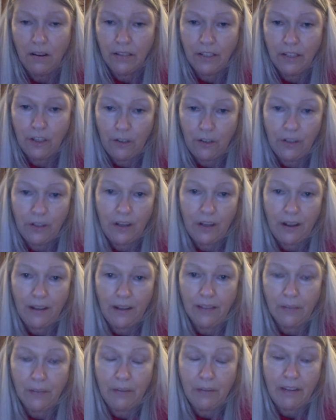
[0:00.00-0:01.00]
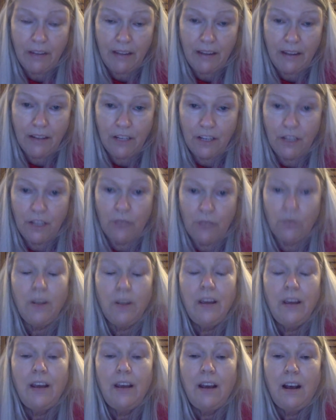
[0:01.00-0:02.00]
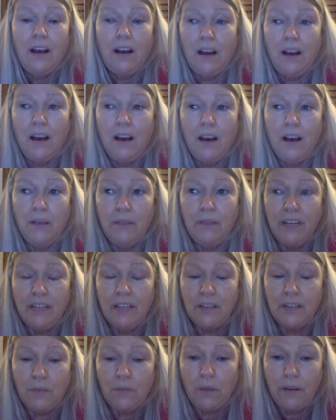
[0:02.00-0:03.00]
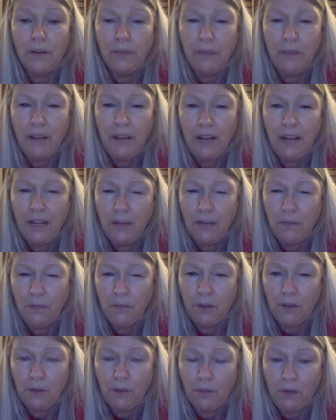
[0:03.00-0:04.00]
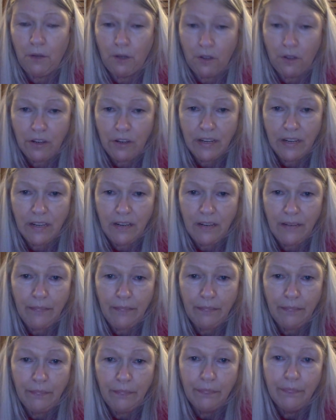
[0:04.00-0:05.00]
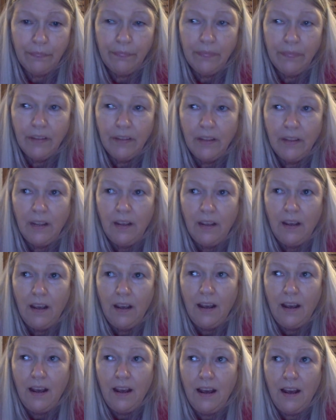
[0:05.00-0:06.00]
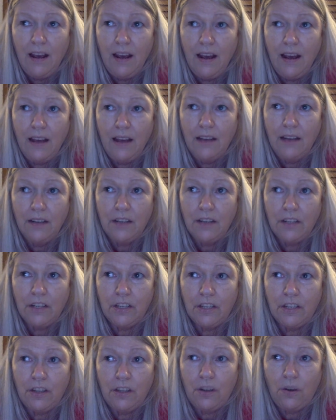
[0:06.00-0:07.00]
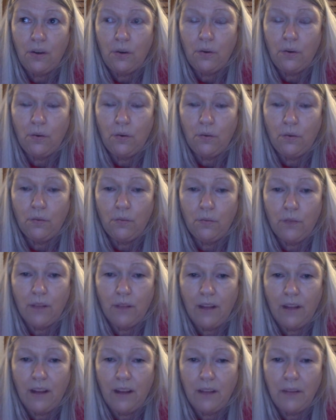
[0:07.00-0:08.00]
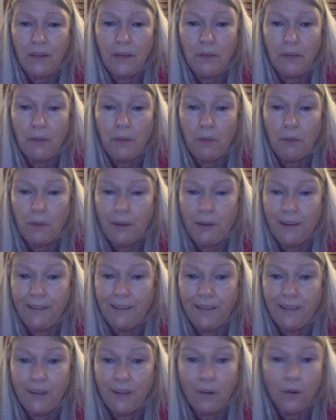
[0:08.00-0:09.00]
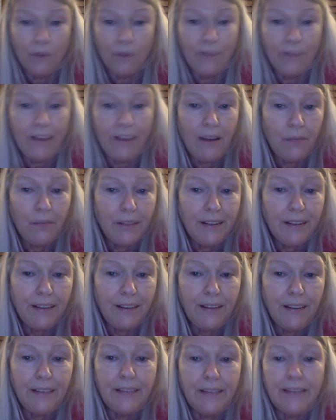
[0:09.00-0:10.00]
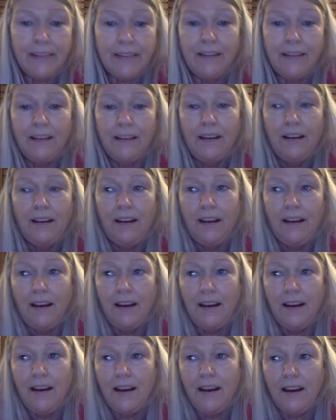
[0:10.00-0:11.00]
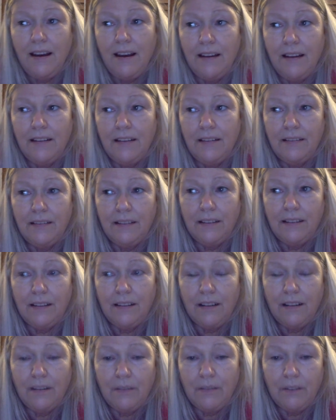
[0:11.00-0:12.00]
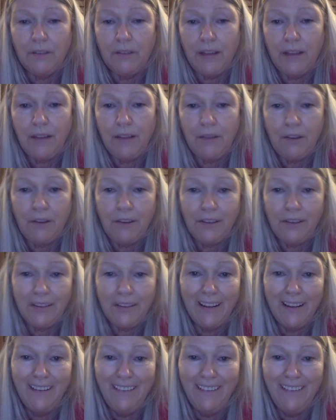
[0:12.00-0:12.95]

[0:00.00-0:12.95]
you're entitled to buy that too. It's one pen per person, and so a lot of people bring their whole families and their neighbors.